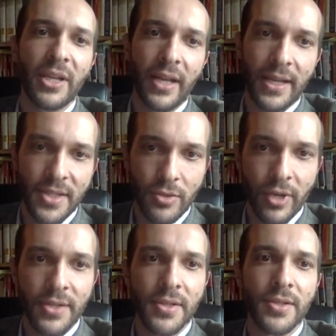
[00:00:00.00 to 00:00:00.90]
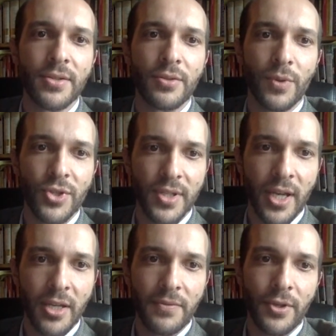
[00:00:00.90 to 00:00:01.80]
to Be an Anti-Racist, which is
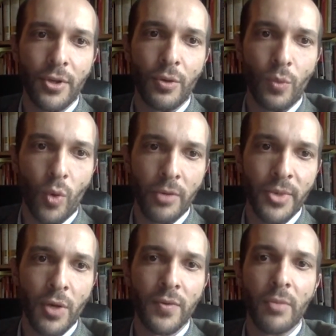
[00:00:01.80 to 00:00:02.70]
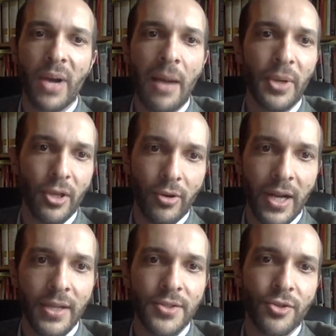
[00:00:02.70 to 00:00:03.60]
kind of you know warmed over,
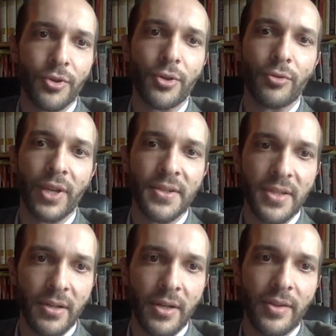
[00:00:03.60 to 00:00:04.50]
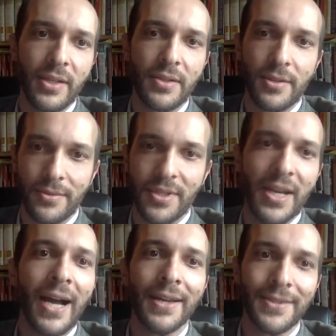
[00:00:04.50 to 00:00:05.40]
popularized critical race theory that he d-
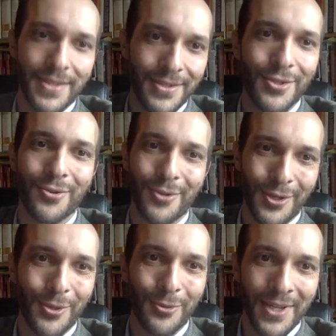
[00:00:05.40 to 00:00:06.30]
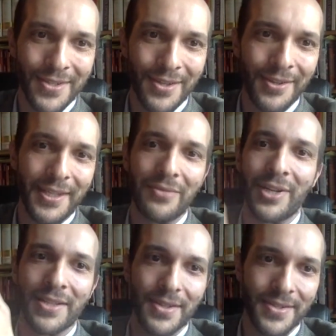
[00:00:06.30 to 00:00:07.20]
denies is critical race theory,
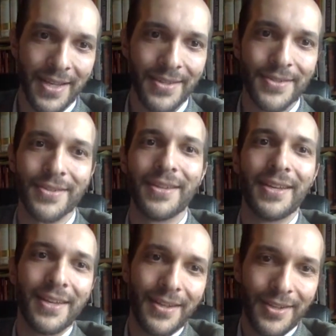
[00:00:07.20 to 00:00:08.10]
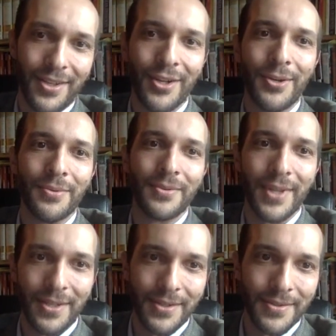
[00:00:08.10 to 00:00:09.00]
even as he says you know
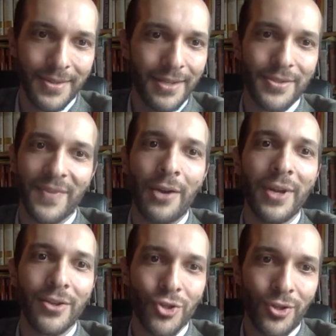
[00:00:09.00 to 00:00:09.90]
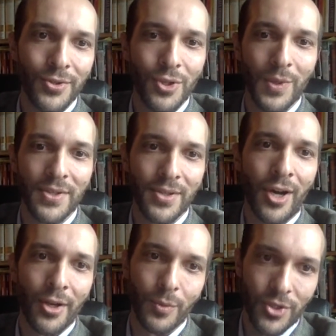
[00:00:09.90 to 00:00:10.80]
that he that it's foundational to his
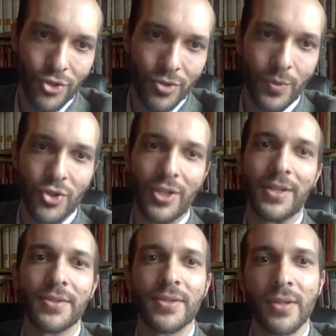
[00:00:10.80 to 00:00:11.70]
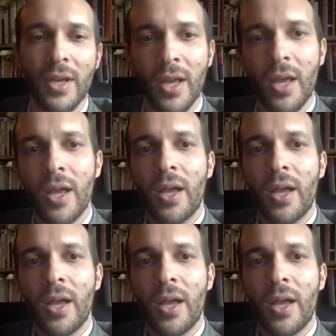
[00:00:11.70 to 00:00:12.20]
thought, which which it is.